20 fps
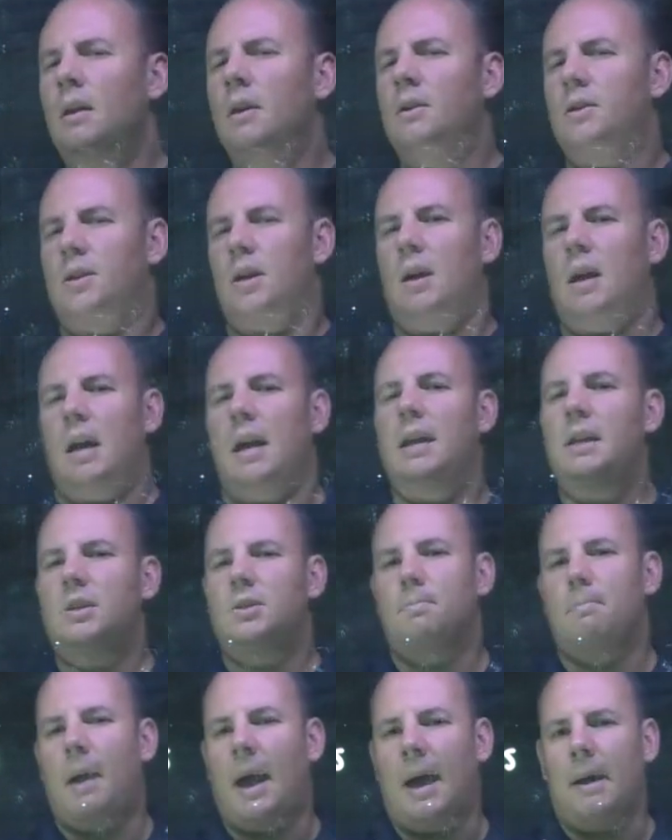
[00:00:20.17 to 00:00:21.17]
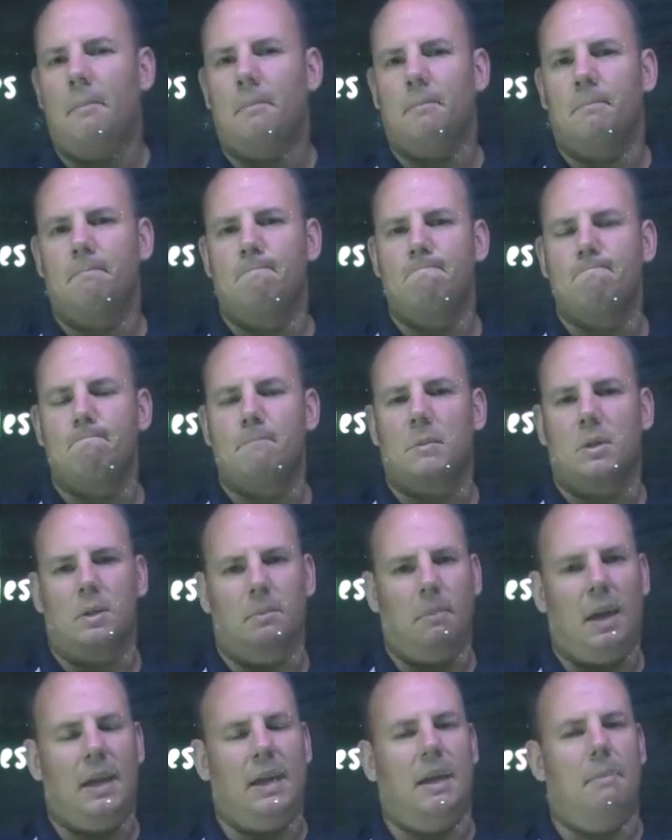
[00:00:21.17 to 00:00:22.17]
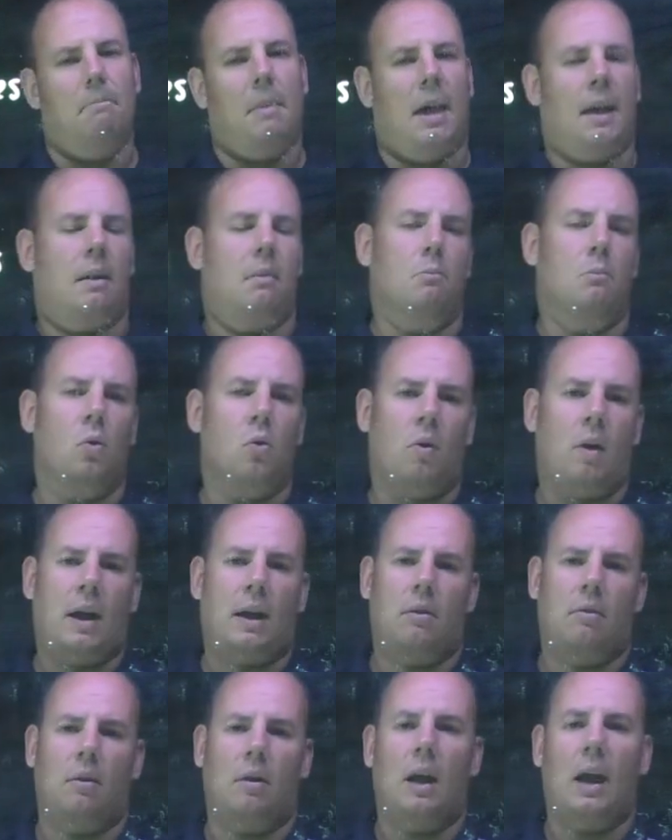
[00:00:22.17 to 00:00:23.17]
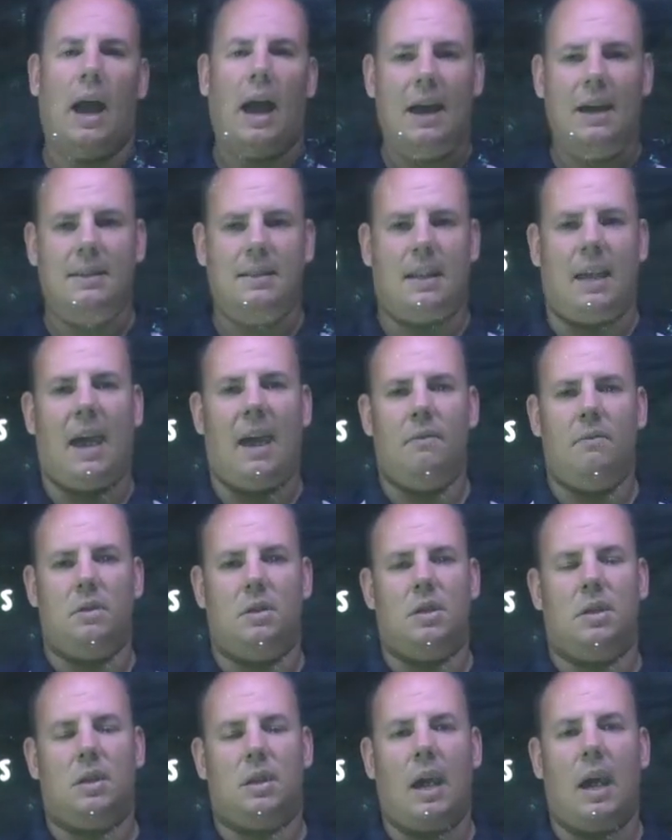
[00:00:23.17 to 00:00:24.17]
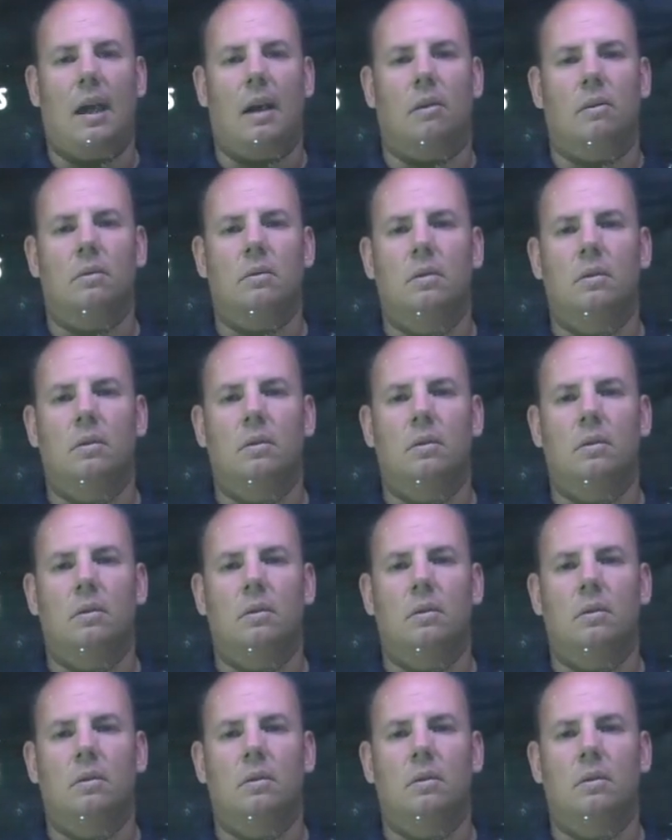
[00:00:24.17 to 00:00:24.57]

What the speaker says: So each map, to make it more accurate, has to have a scale.